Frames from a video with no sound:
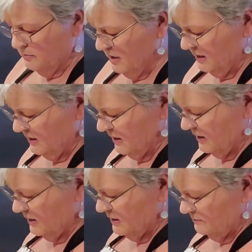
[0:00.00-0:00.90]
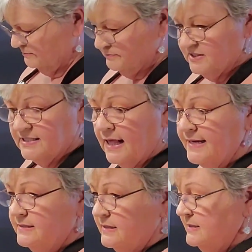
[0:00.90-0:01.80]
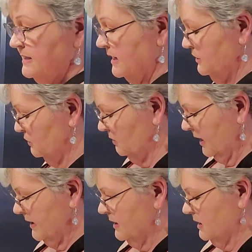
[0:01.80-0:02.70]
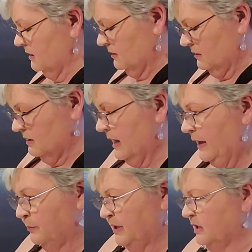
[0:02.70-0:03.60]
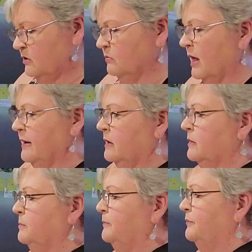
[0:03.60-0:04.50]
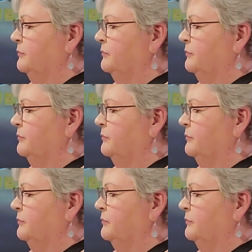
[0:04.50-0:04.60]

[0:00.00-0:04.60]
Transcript: them in the slices that you like, how big you like them.